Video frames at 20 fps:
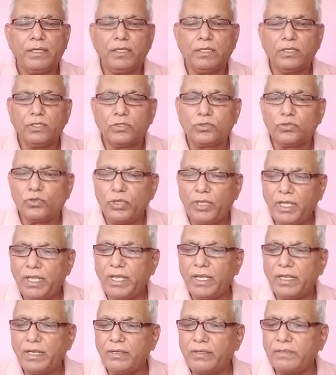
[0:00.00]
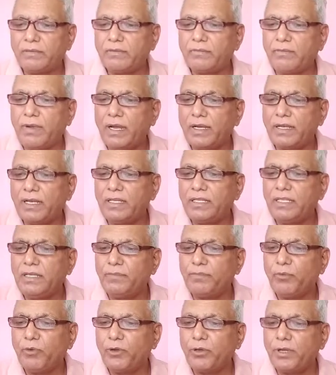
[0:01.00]
So here, what are the
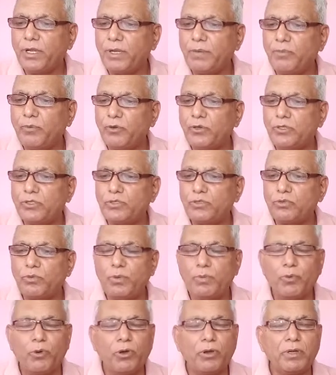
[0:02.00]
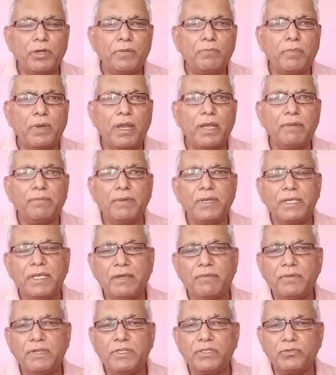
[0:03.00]
important points to be borne in mind by
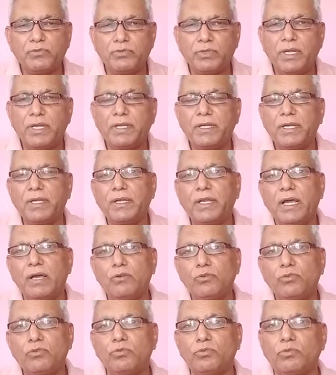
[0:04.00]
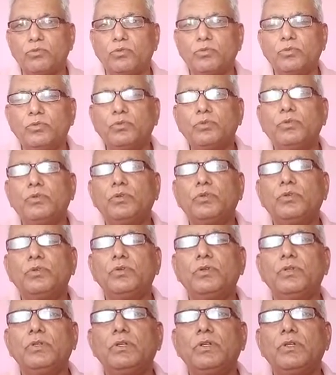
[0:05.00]
every student and how
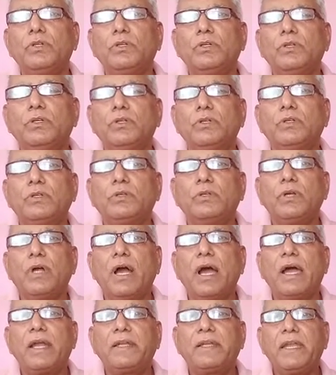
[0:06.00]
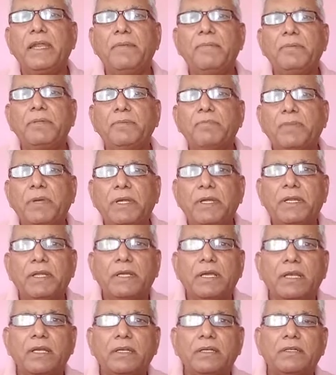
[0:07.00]
to attempt the
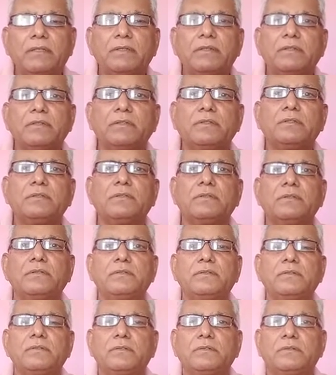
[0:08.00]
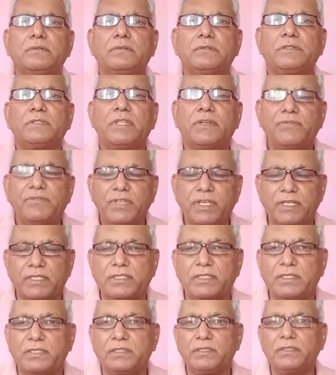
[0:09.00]
practical
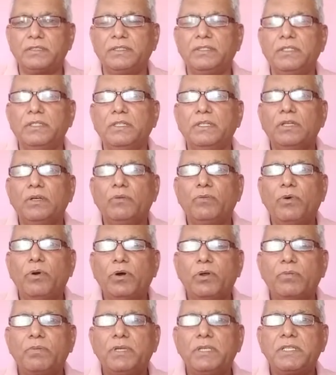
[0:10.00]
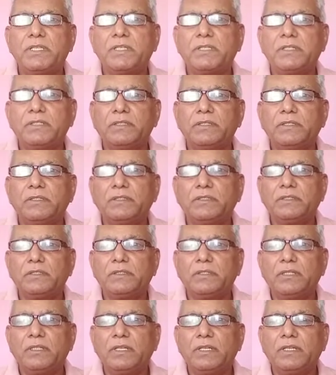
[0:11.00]
subject for which
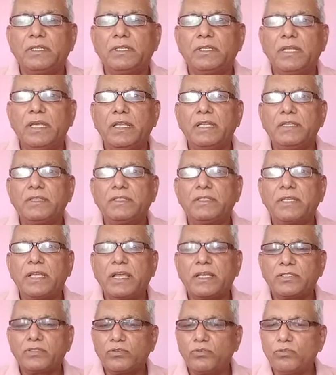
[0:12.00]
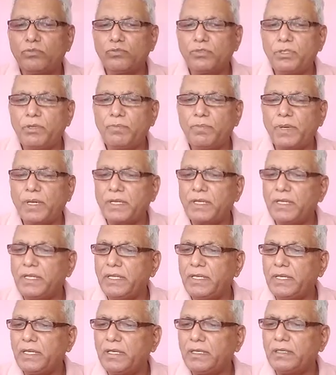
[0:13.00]
there is exclusive
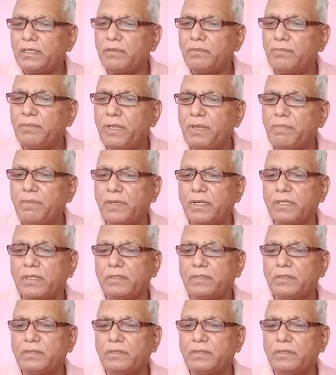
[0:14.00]
practical paper